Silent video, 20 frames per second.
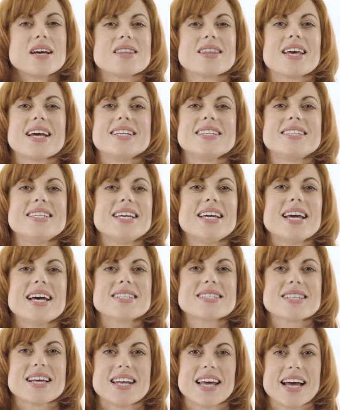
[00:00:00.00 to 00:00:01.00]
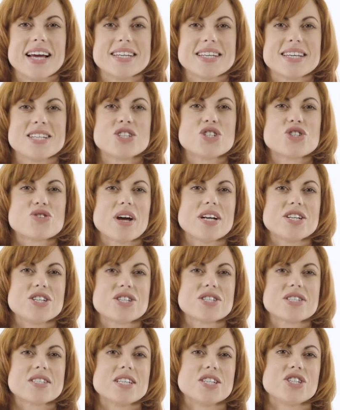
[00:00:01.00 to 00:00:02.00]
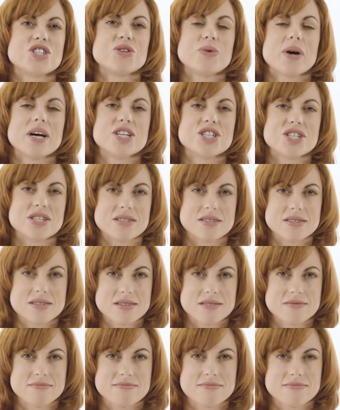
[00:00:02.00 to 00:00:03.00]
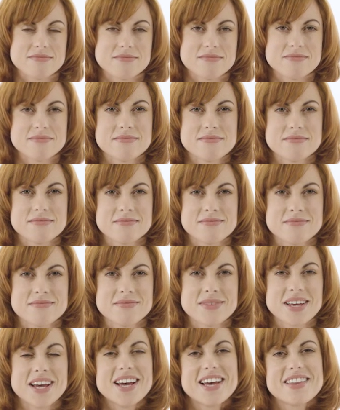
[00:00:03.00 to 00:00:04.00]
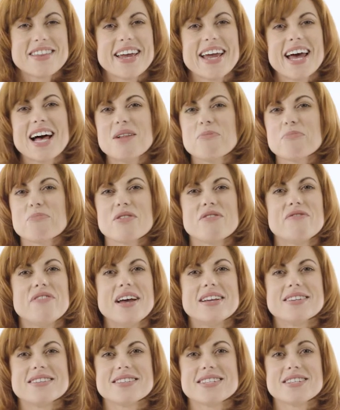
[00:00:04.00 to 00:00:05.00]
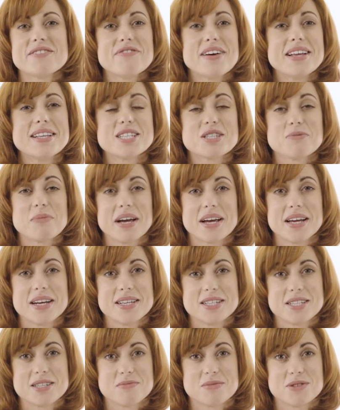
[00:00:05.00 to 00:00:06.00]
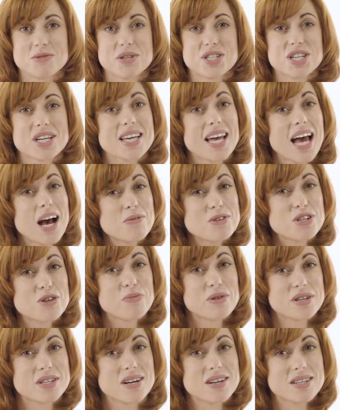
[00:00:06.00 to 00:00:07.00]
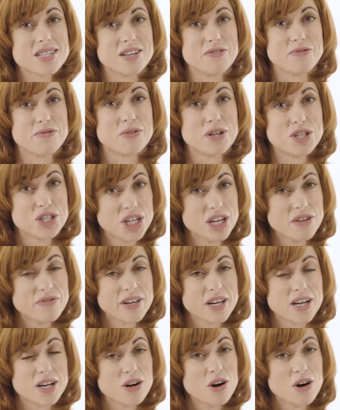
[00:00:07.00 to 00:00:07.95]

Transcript: They de-escalate entrenched situations. They help prevent defense mechanisms which are counterproductive for achieving a